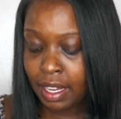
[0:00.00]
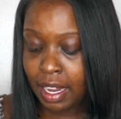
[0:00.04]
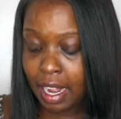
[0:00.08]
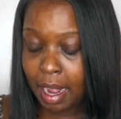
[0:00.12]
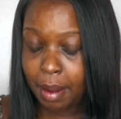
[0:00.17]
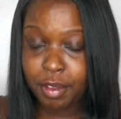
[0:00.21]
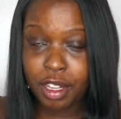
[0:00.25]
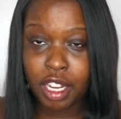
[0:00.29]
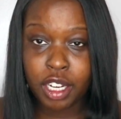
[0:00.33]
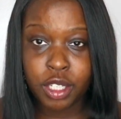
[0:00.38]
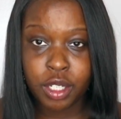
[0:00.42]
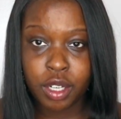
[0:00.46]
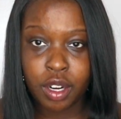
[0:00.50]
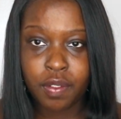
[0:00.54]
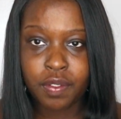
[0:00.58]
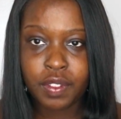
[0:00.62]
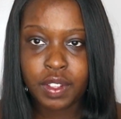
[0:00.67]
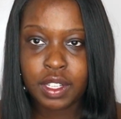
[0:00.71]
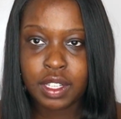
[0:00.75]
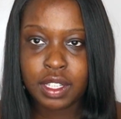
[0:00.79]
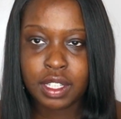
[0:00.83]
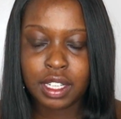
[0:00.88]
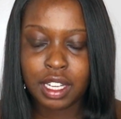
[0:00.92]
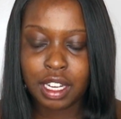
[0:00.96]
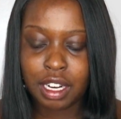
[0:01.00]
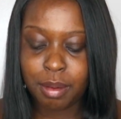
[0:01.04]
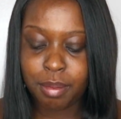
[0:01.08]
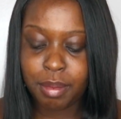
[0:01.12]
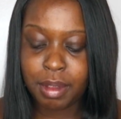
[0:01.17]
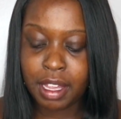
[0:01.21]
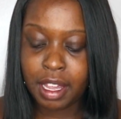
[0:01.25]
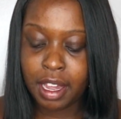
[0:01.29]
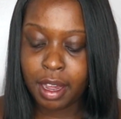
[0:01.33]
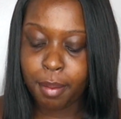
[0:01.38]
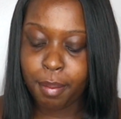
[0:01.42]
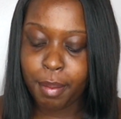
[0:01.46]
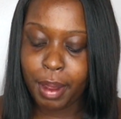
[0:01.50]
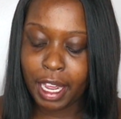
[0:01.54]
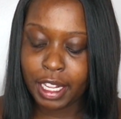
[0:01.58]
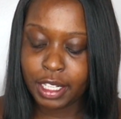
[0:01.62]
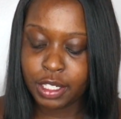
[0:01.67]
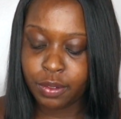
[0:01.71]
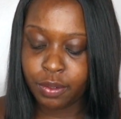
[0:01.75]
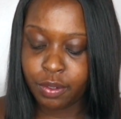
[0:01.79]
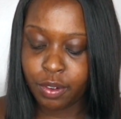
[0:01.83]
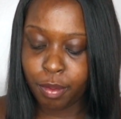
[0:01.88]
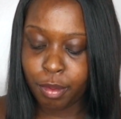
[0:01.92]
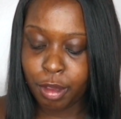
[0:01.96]
I'm not sure if this is going to be a
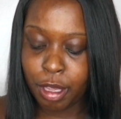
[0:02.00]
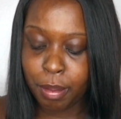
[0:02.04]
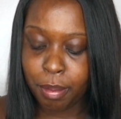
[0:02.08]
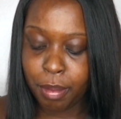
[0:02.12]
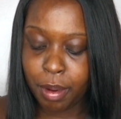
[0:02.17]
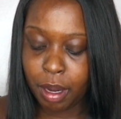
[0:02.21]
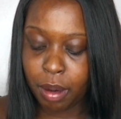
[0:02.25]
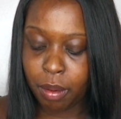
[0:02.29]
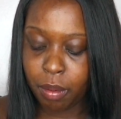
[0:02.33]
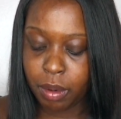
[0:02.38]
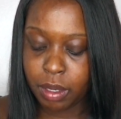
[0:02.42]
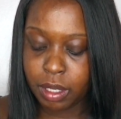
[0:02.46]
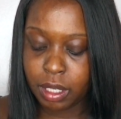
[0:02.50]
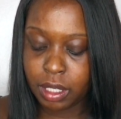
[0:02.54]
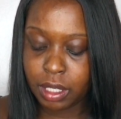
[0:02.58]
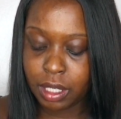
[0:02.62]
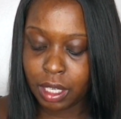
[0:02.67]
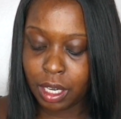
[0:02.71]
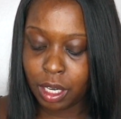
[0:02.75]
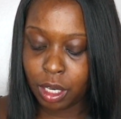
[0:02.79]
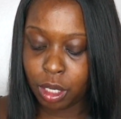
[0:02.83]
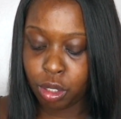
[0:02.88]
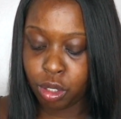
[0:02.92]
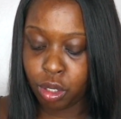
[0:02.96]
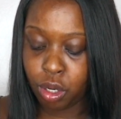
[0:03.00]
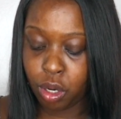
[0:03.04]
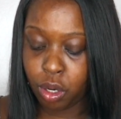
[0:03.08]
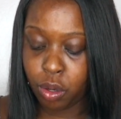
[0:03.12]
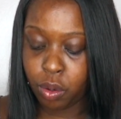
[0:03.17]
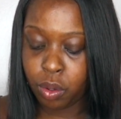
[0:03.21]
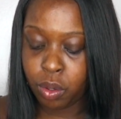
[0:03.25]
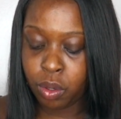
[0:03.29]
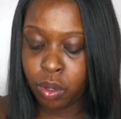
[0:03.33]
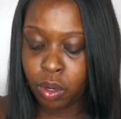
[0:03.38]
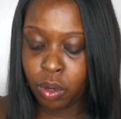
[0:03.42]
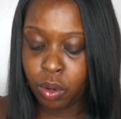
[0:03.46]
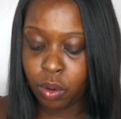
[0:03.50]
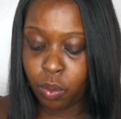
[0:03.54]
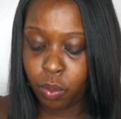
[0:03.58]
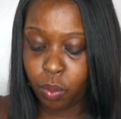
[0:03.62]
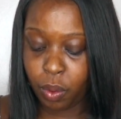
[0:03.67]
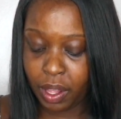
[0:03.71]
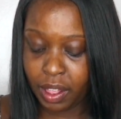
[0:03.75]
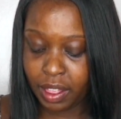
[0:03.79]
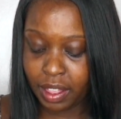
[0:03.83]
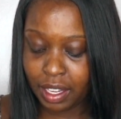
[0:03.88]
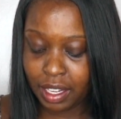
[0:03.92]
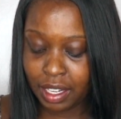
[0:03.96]
match for me, but we're just going to go
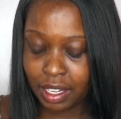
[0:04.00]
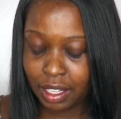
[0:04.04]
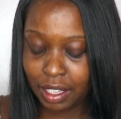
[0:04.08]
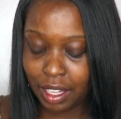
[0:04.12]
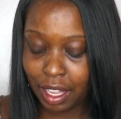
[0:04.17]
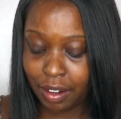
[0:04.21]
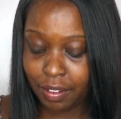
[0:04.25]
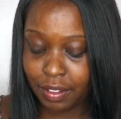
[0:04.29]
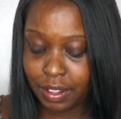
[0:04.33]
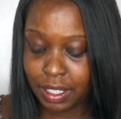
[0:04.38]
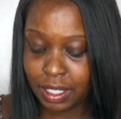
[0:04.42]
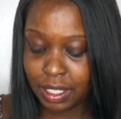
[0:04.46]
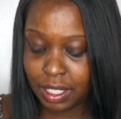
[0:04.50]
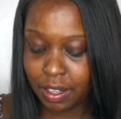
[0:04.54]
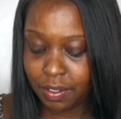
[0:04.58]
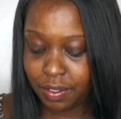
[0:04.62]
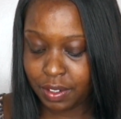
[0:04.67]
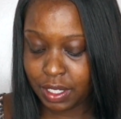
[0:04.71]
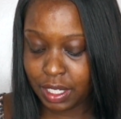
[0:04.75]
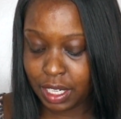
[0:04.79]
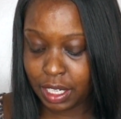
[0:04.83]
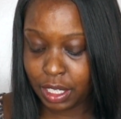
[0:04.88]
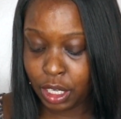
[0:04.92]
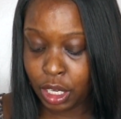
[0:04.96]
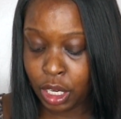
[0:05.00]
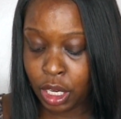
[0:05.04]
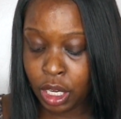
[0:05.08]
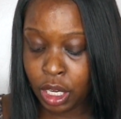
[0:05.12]
with it. A lot of this stuff is like